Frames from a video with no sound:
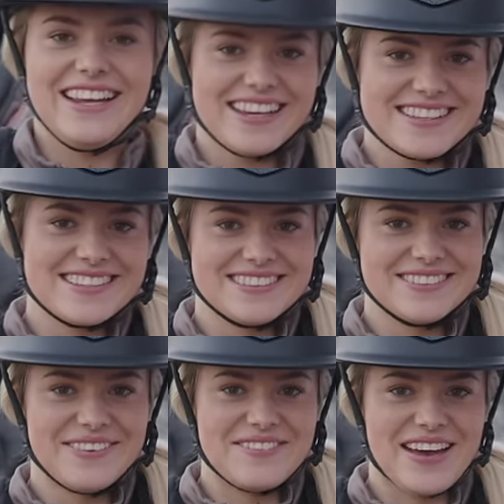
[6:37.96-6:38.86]
It looks a
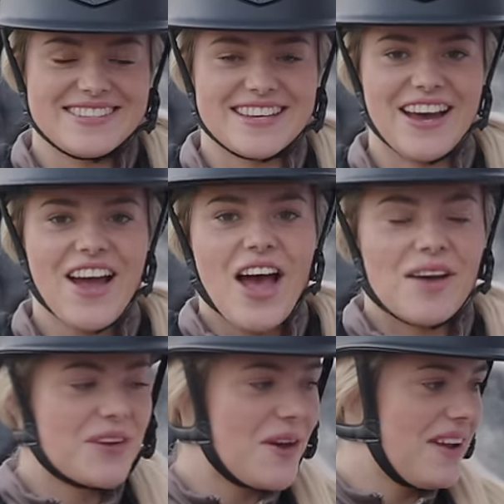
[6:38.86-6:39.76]
little bit better.
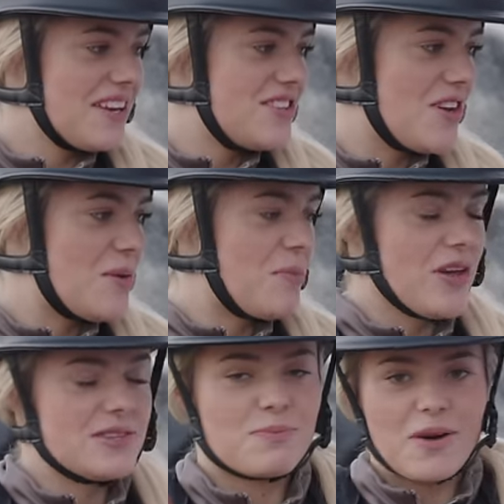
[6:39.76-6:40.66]
I'm going to
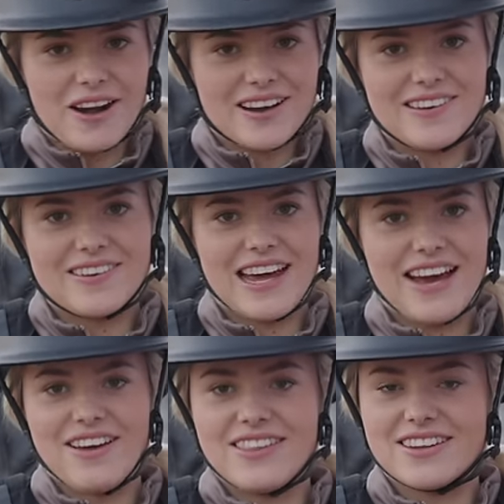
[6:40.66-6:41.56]
put his bridle on
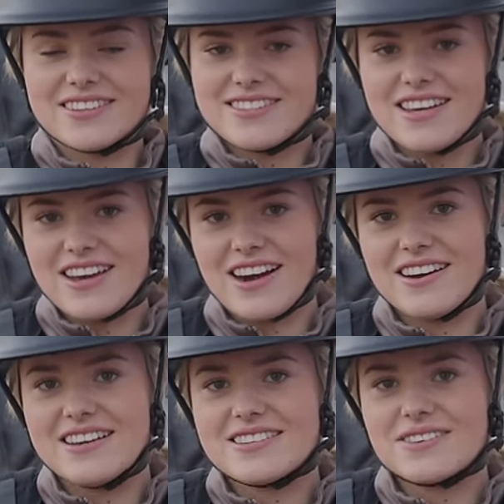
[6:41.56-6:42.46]
now and then I'll see you
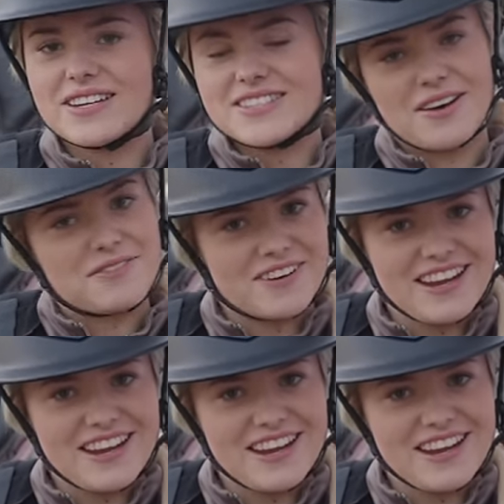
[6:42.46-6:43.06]
guys when it's time for our